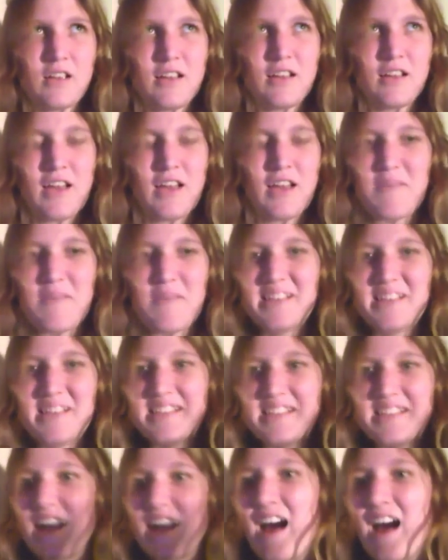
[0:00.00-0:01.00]
amazing
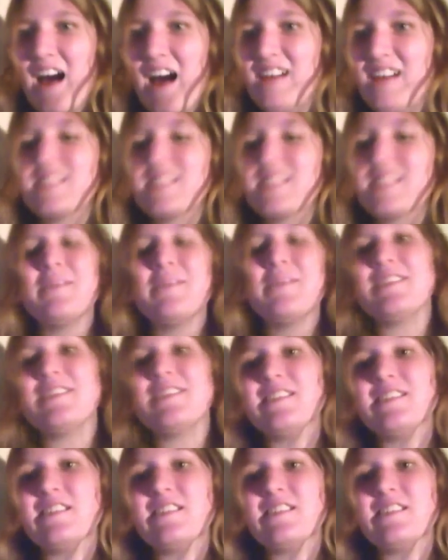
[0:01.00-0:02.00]
cast,
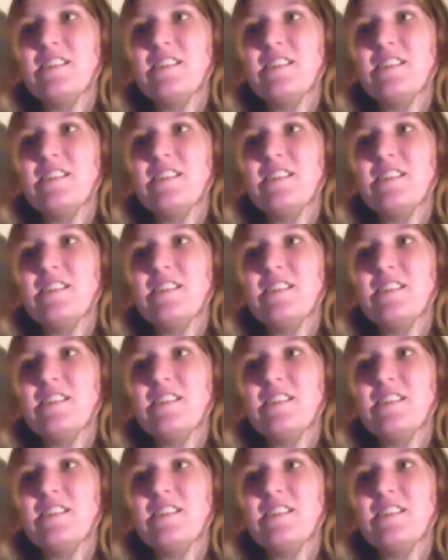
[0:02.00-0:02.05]
amazing